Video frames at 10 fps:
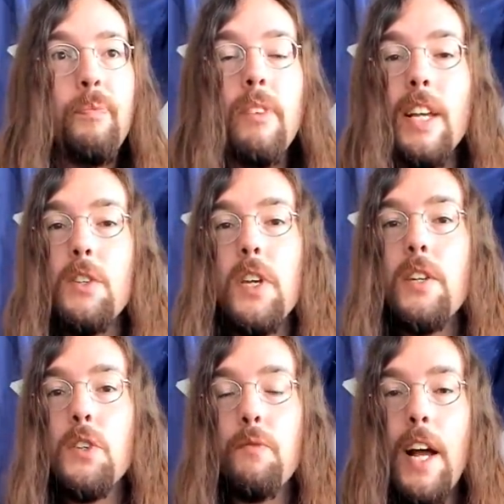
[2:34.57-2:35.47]
is,
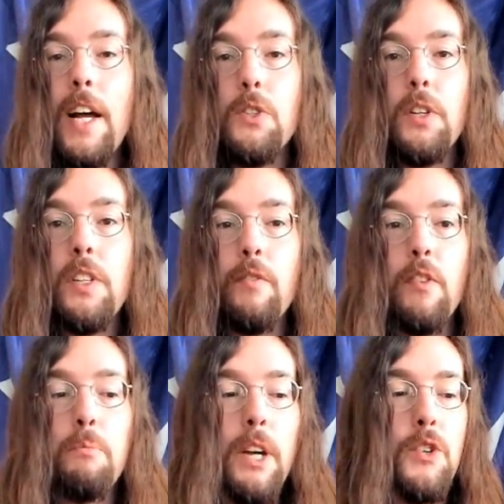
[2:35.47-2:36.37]
is a vastly
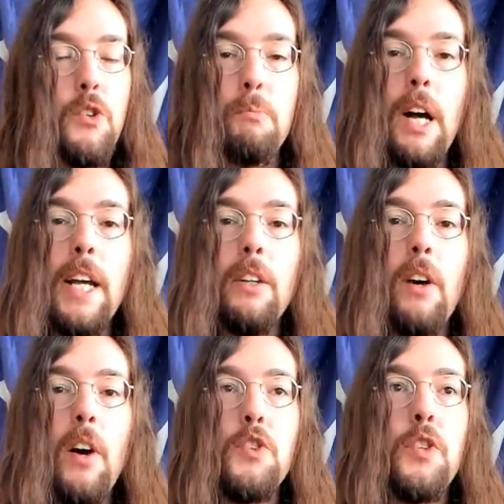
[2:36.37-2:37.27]
different picture. By and
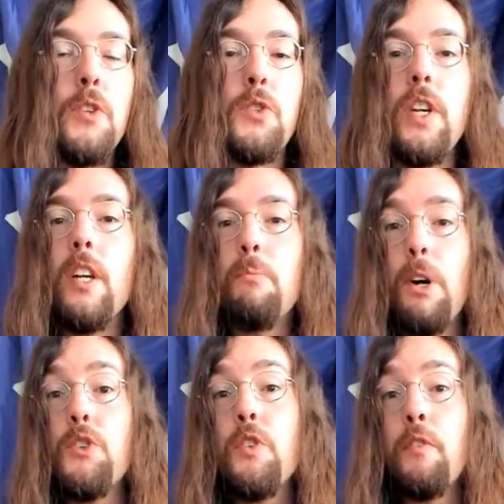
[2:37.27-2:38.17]
large, they're seeing a
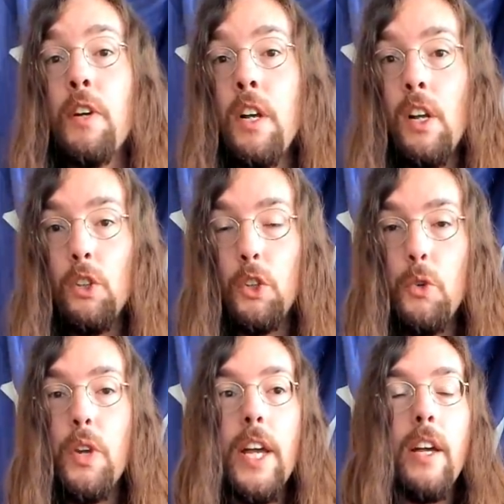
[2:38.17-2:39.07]
bunch of
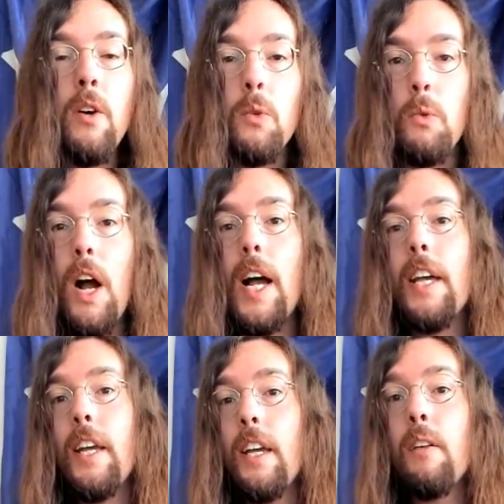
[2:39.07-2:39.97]
looting,
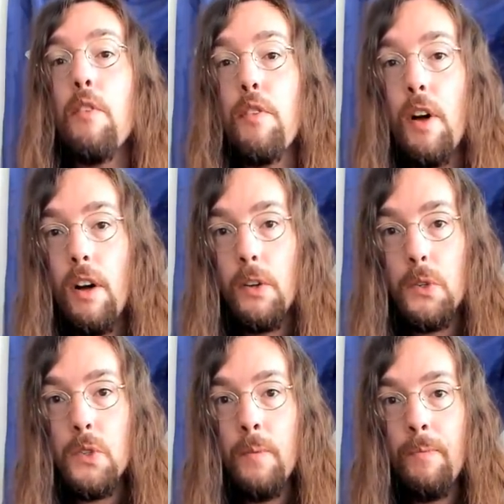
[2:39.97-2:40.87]
rioting
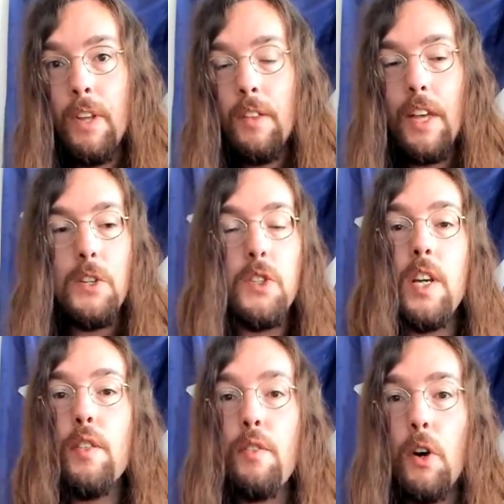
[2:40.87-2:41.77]
thugs. They see
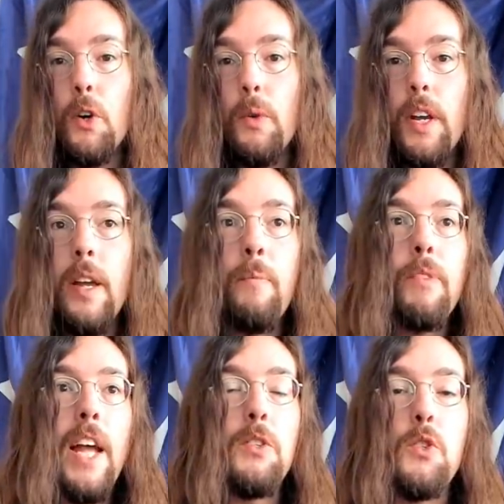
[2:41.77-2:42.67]
thuggery
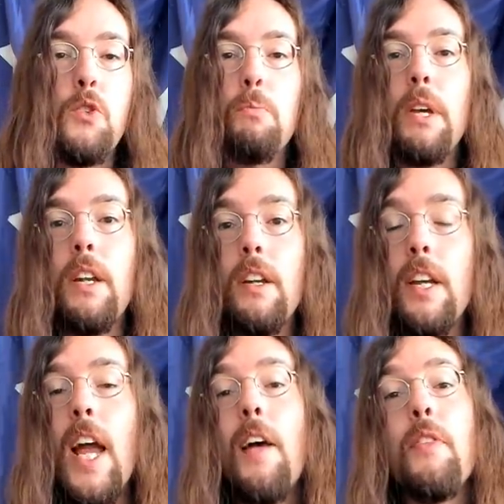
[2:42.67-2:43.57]
and
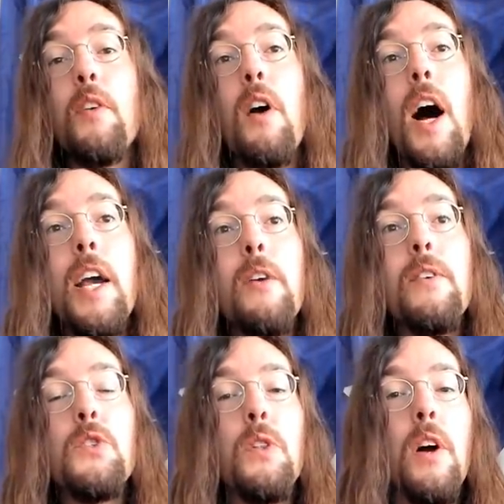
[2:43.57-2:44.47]
stupidity, and their ire
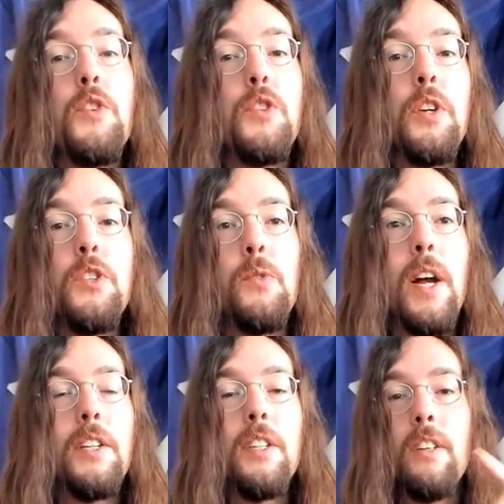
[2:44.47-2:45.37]
is largely
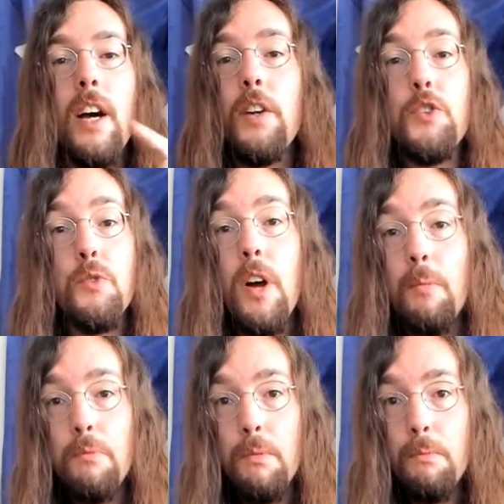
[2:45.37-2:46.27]
directed not at
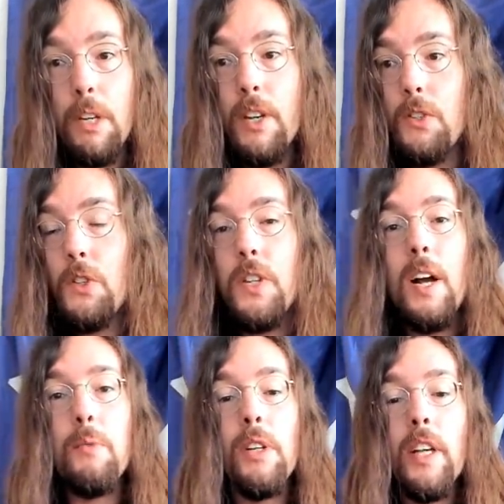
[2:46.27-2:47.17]
Trump, because he's
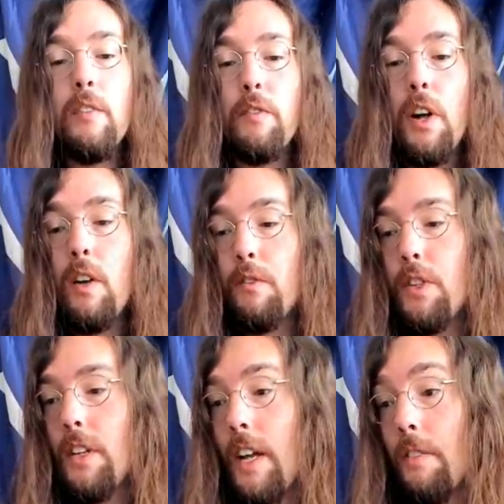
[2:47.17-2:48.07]
not really involved,
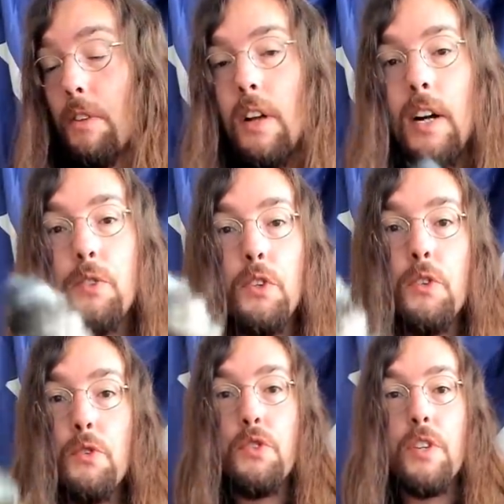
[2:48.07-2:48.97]
in, and the
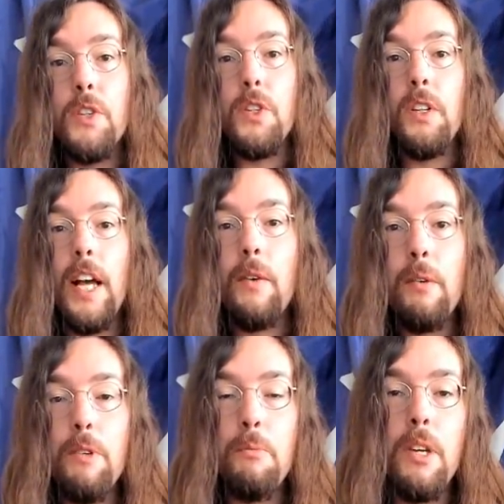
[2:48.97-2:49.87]
Constitution doesn't allow
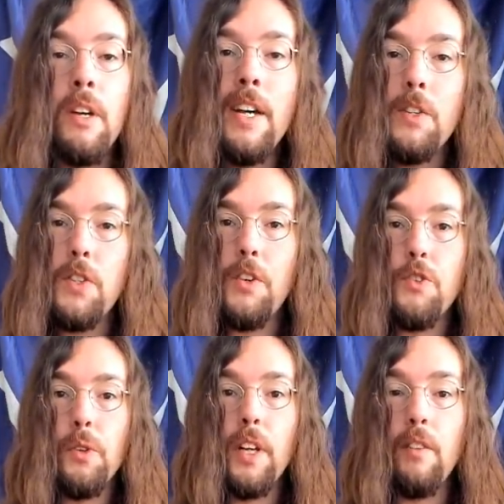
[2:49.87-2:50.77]
him to be
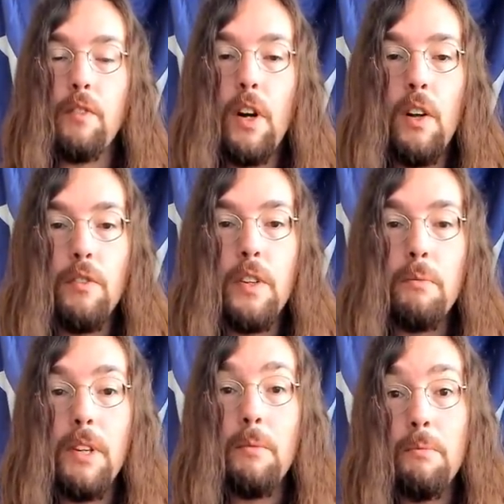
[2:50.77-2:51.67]
centrally involved
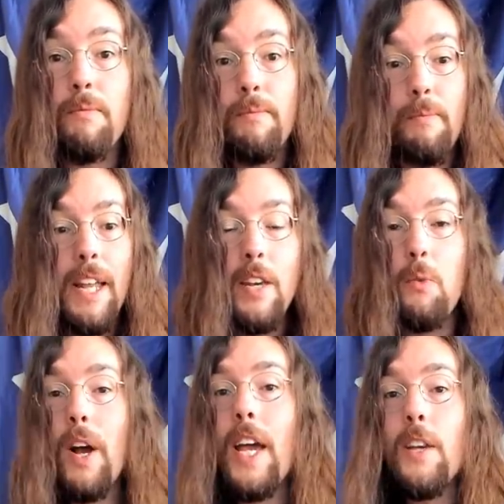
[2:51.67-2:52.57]
in, in many
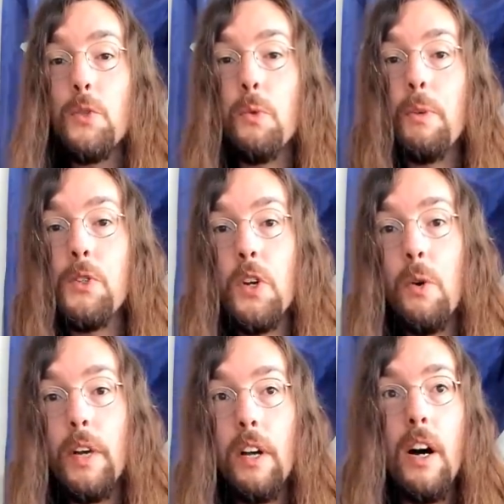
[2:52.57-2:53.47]
ways with what's
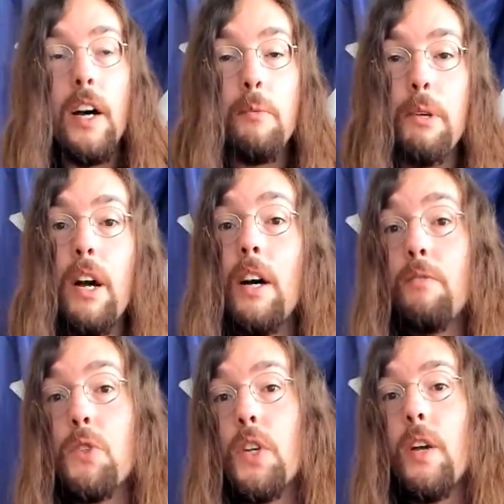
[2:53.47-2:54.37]
going on.
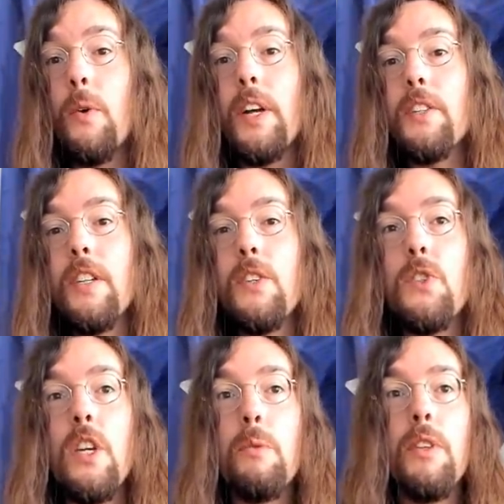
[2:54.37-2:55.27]
Beyond securing D
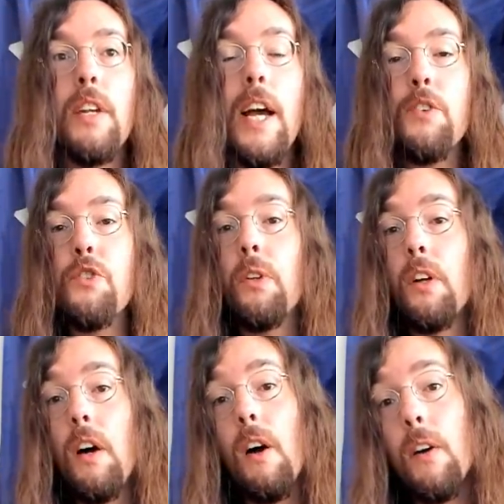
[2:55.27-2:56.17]
C with the National
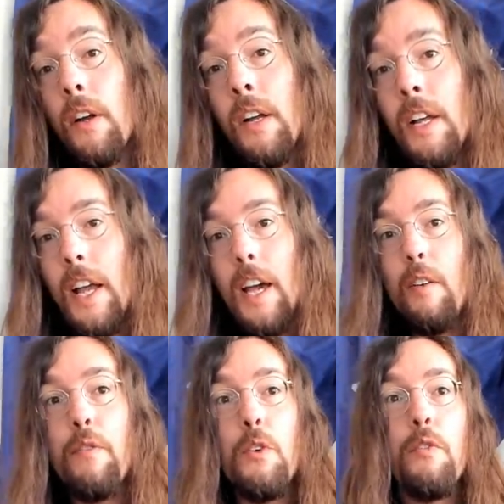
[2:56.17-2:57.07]
Guard and a
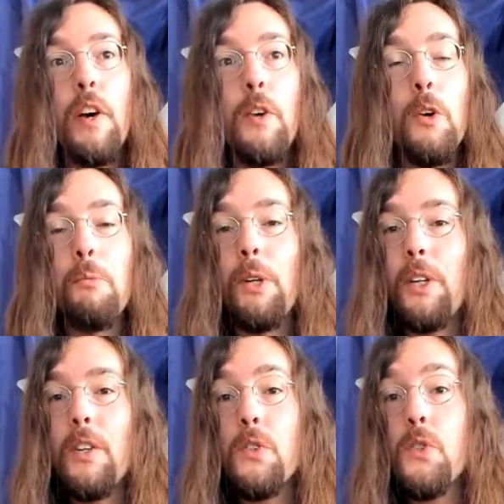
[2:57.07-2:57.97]
few federal
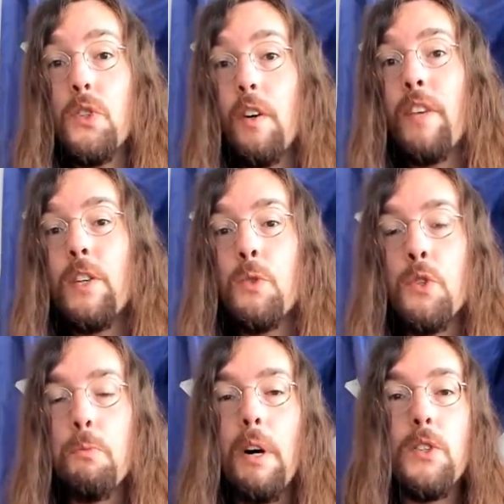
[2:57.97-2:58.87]
buildings and stuff, his
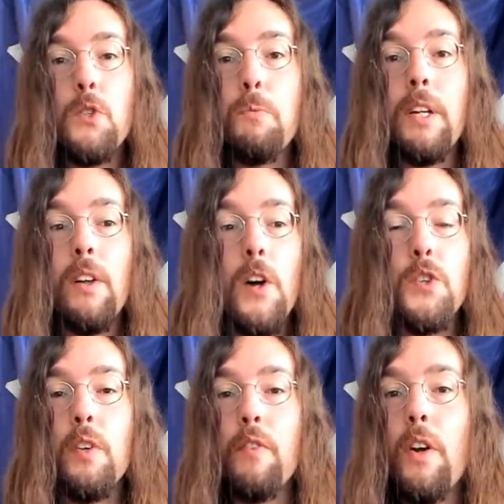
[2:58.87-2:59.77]
response has been
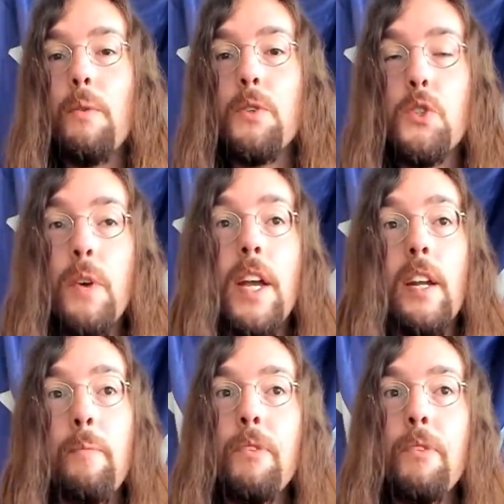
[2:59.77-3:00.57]
largely very restrained.